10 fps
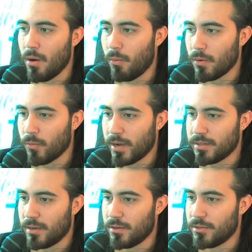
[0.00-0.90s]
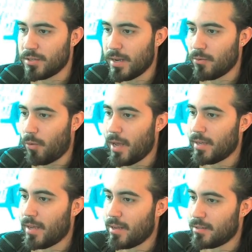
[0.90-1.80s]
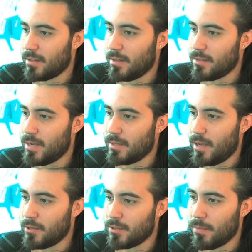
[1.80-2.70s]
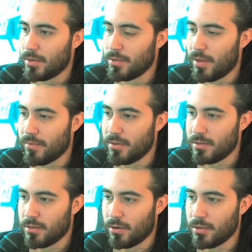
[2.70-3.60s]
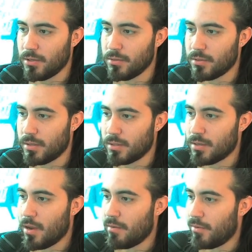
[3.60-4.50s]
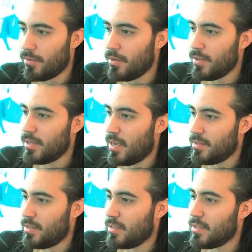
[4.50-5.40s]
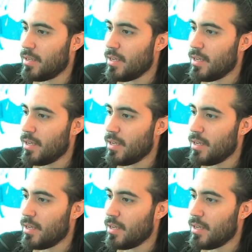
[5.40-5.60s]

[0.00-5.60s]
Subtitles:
One way to understand why case studies and testimonial evidence are useless for theory testing